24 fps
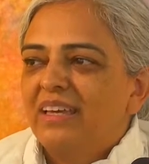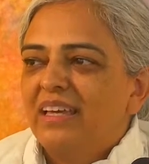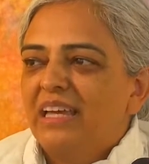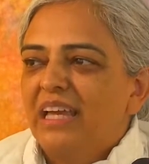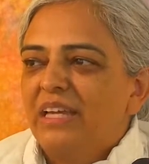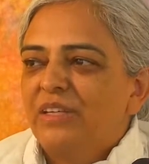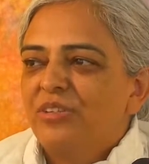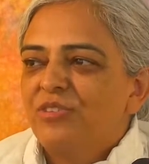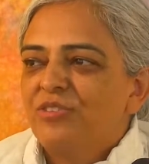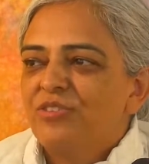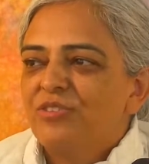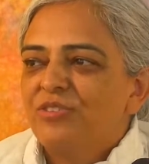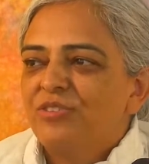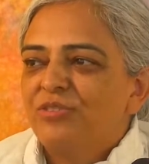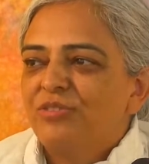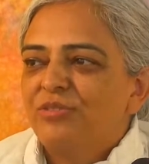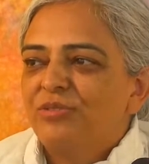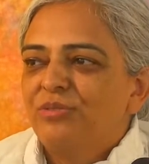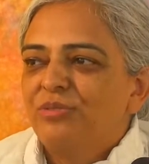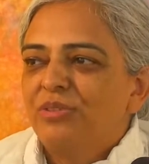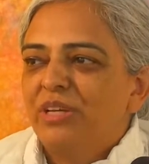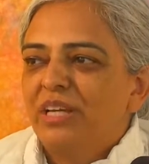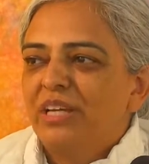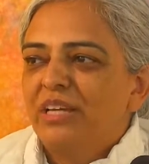I used
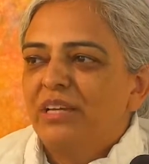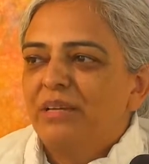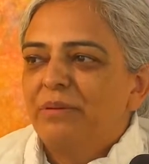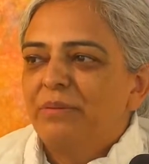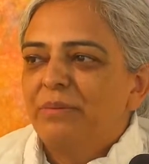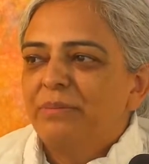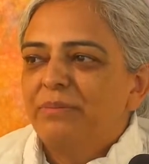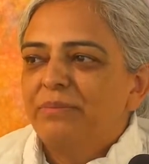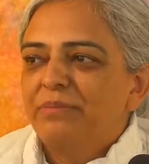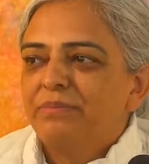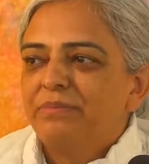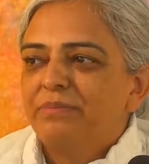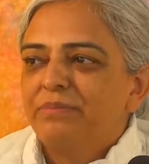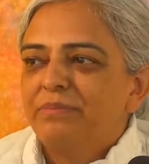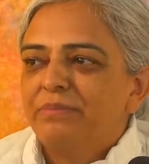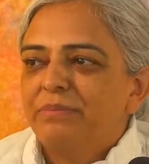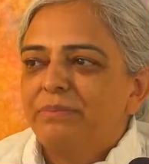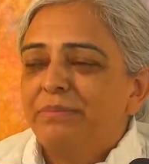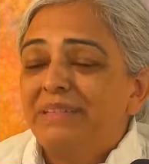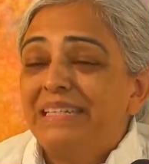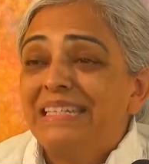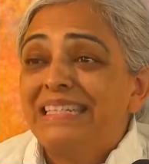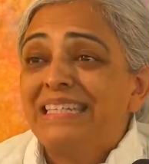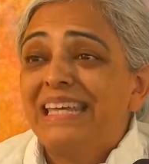to
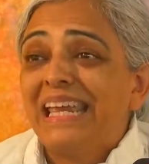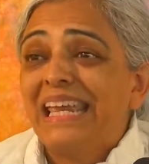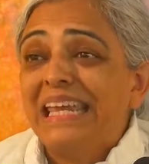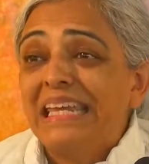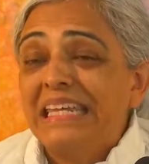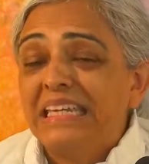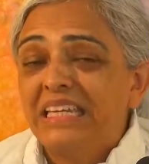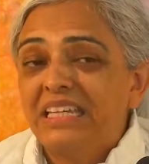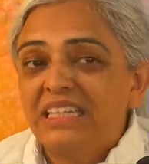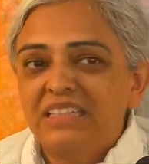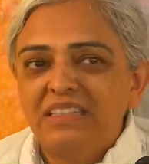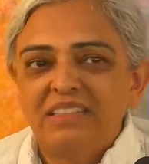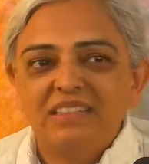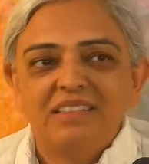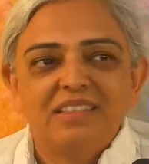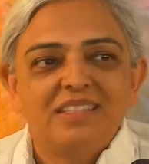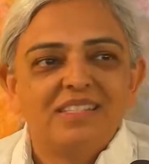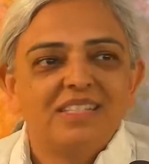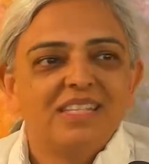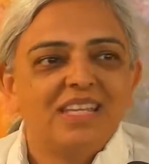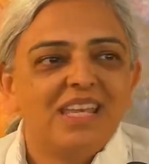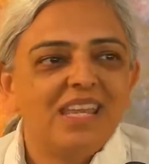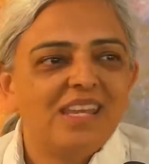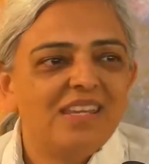be taken
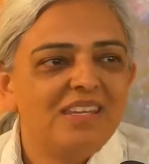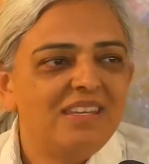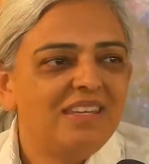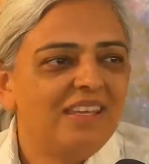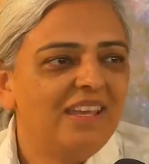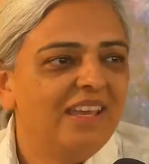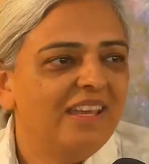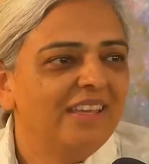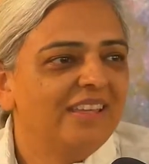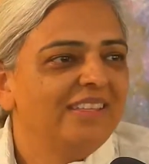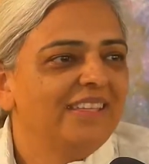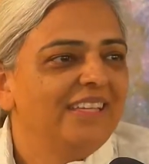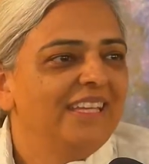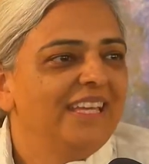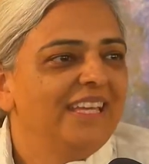to India